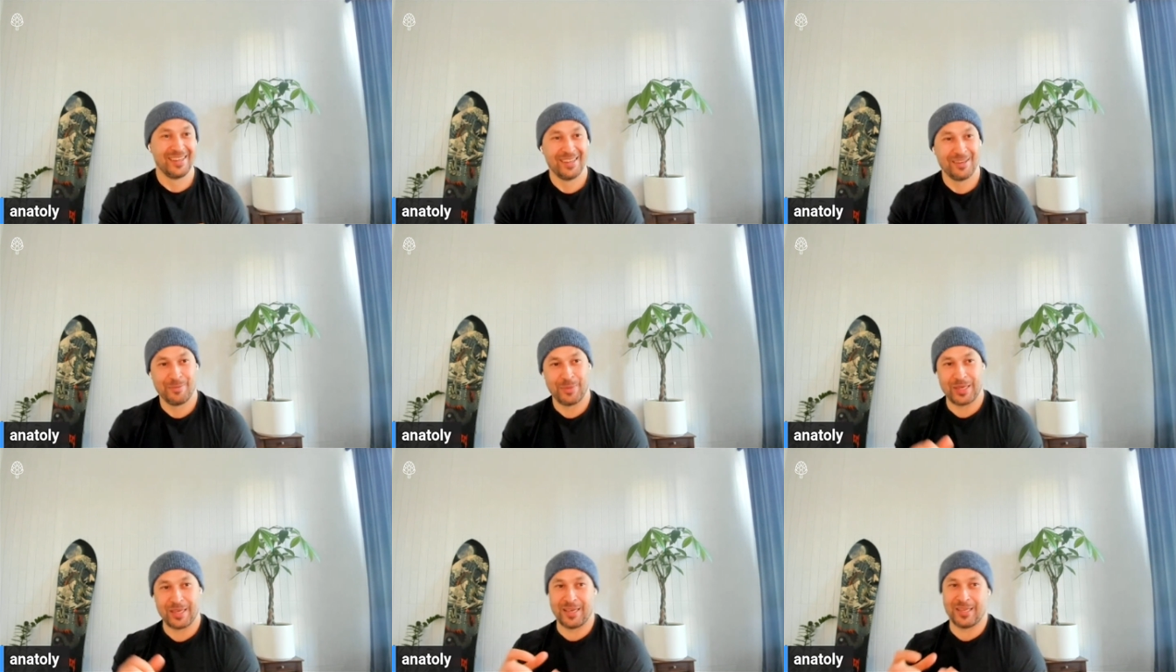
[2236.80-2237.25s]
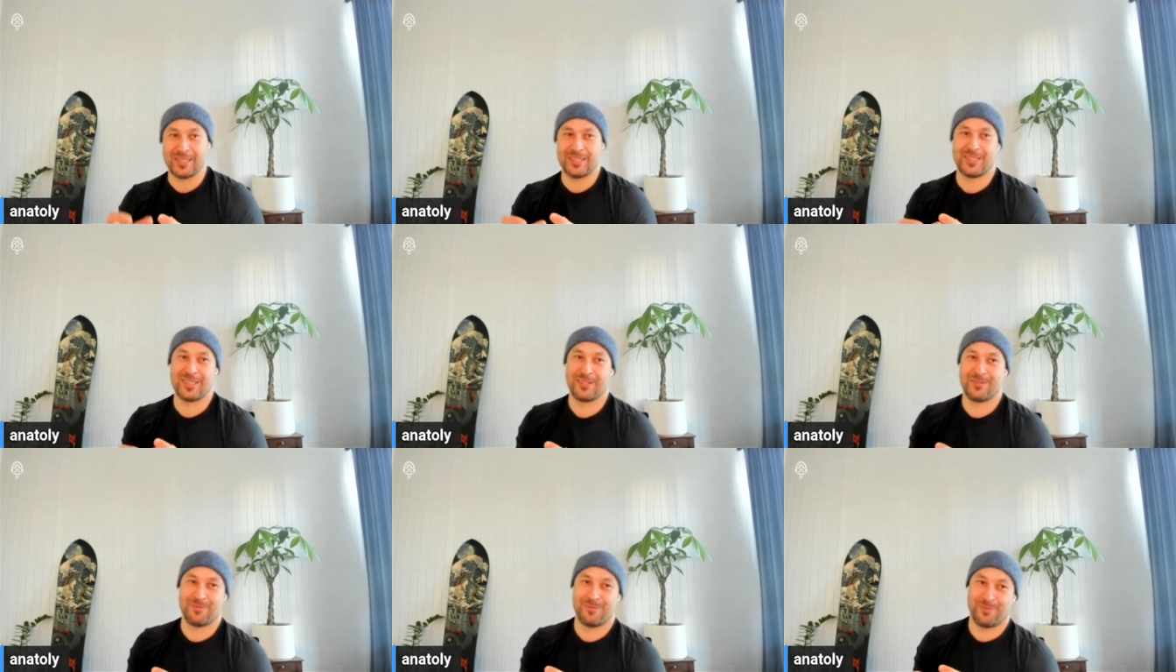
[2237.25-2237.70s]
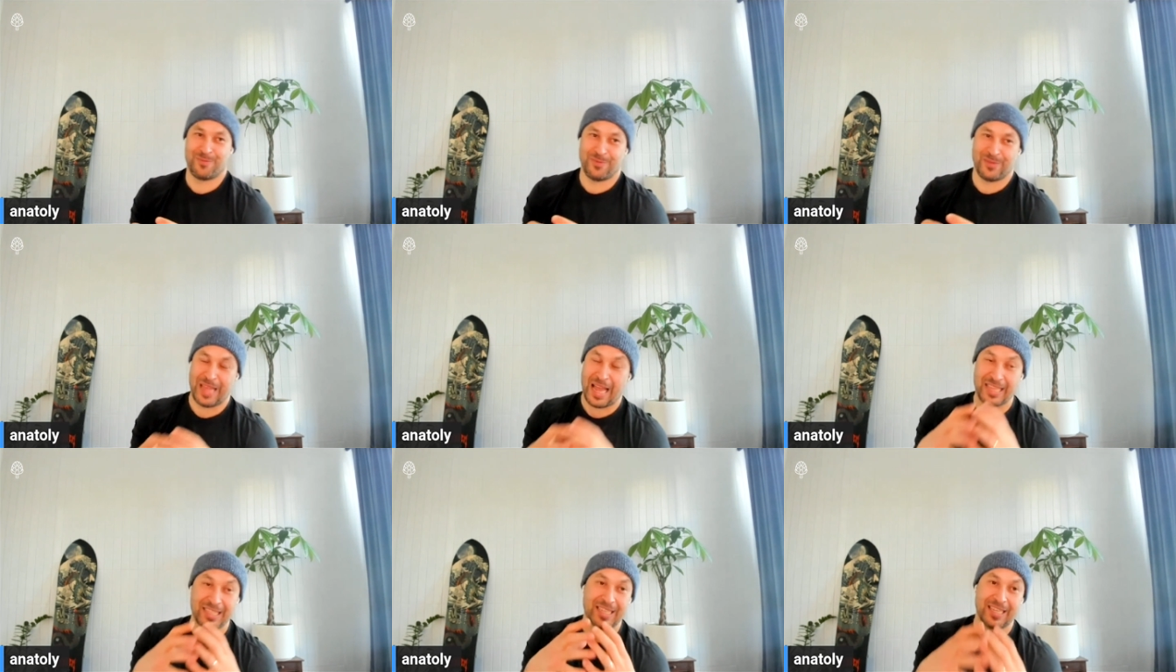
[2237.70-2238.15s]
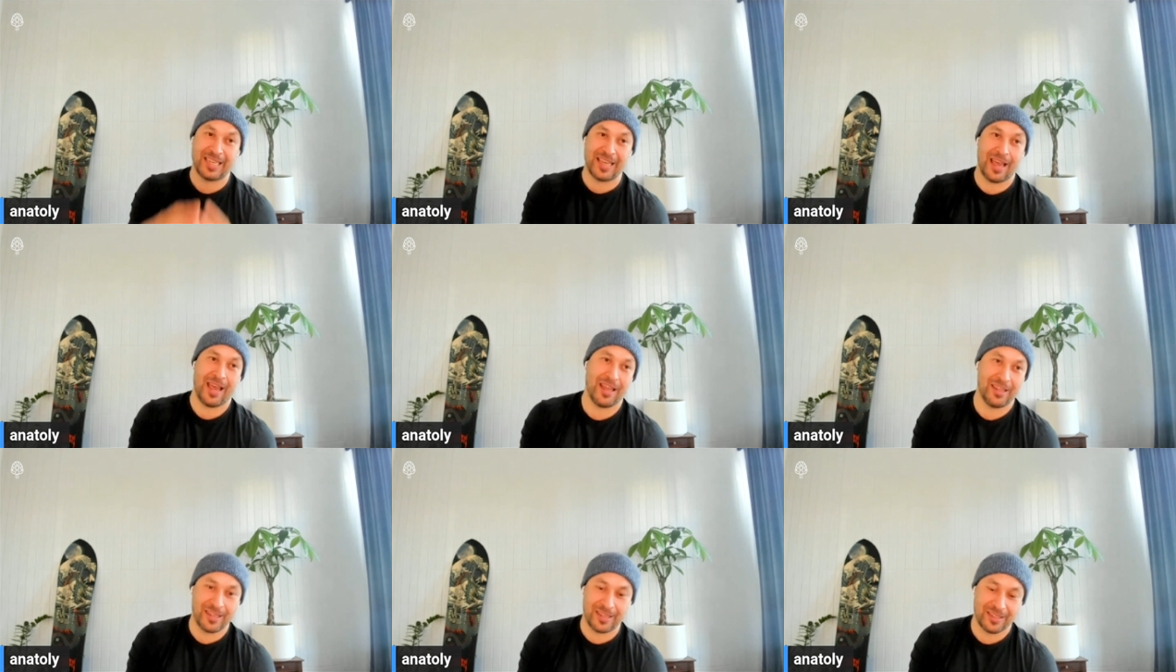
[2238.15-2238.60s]
Because that's a
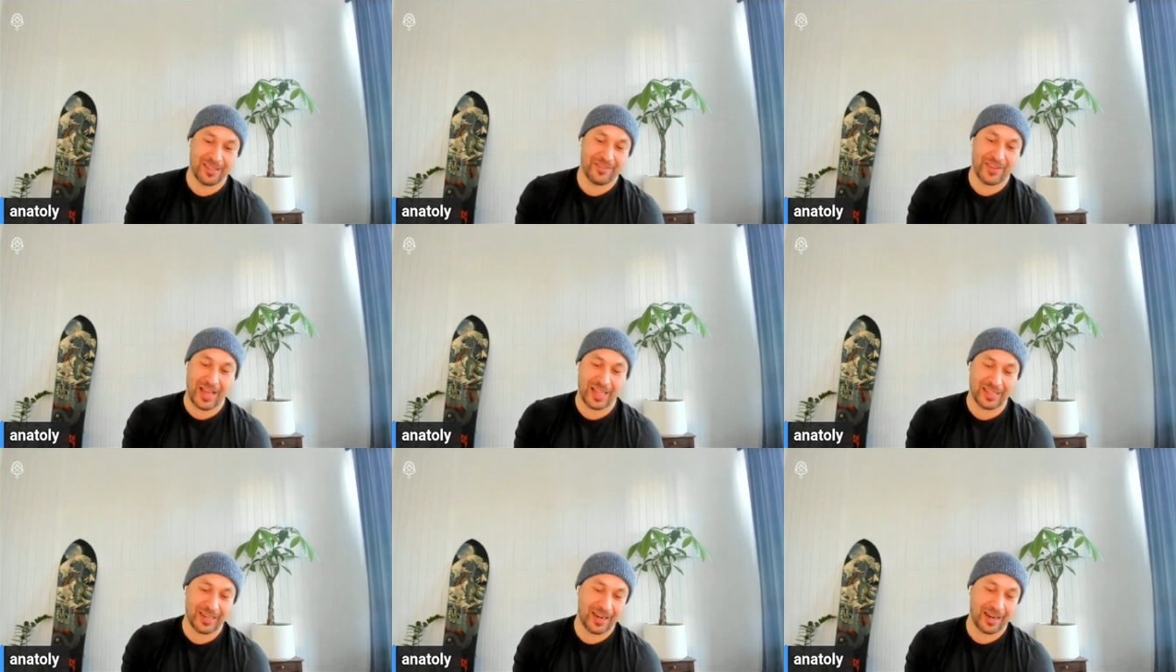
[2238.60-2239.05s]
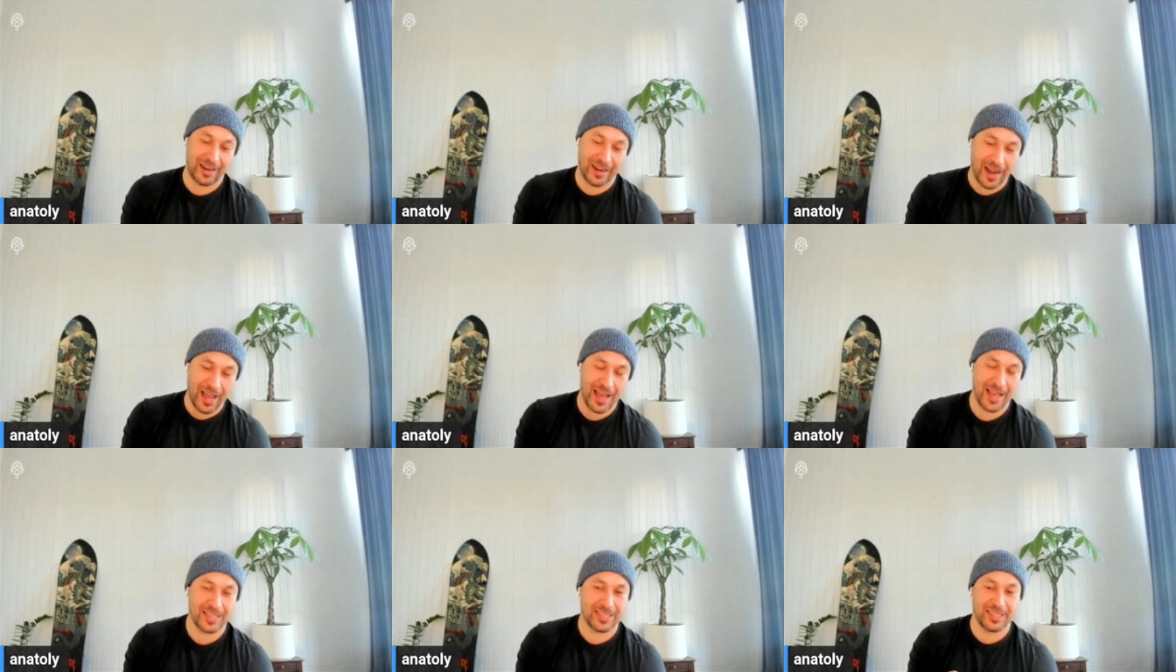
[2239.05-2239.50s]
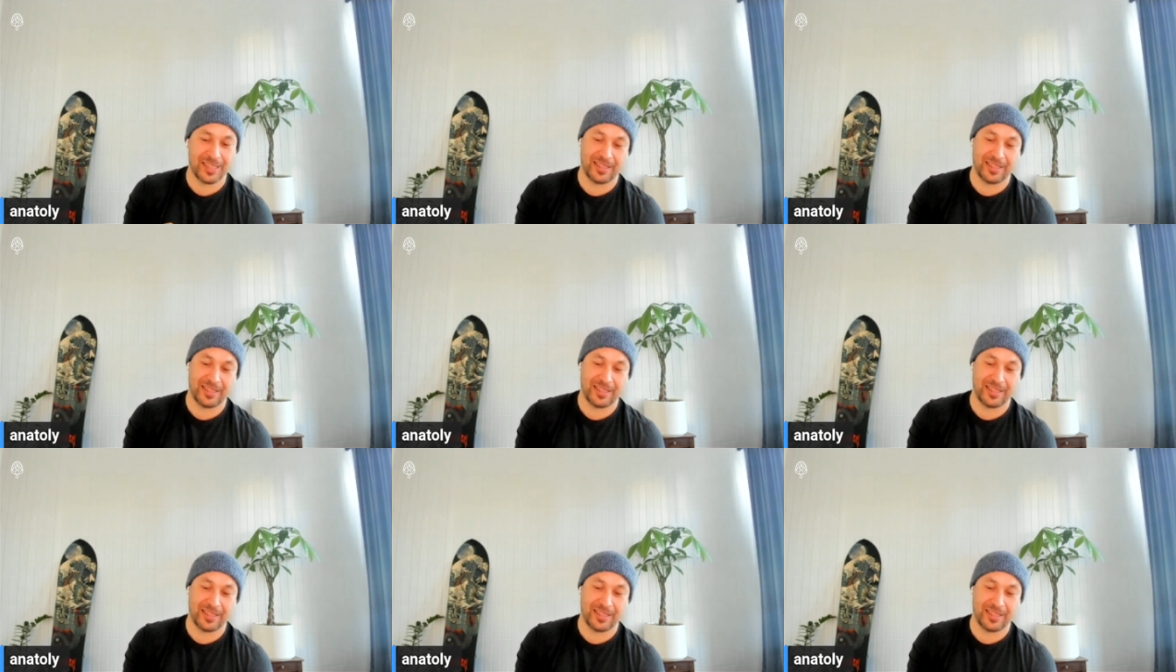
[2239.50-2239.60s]
gain that the validator has.